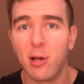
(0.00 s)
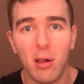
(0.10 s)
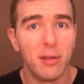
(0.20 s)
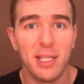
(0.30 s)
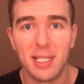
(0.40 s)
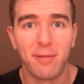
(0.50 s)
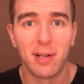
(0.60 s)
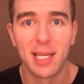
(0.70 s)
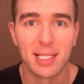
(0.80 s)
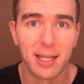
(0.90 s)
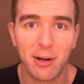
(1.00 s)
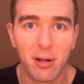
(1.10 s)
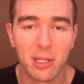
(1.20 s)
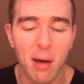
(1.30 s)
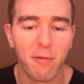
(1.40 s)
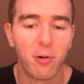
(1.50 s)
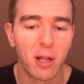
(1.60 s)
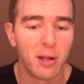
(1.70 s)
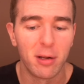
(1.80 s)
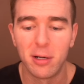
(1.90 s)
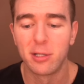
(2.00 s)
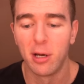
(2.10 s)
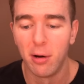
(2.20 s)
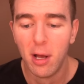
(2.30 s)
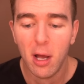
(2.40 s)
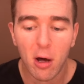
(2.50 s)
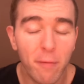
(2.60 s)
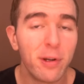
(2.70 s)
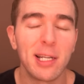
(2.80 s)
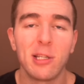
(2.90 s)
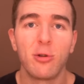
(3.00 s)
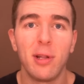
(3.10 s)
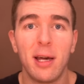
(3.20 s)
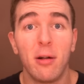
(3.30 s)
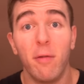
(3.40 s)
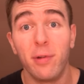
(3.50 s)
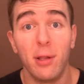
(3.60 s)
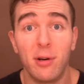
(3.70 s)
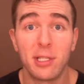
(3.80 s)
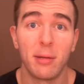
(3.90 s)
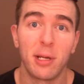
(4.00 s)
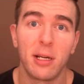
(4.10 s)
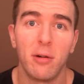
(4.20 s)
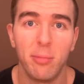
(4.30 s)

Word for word: all of these different things layered on top of one another. So hopefully you guys enjoyed that. Hopefully you learned something.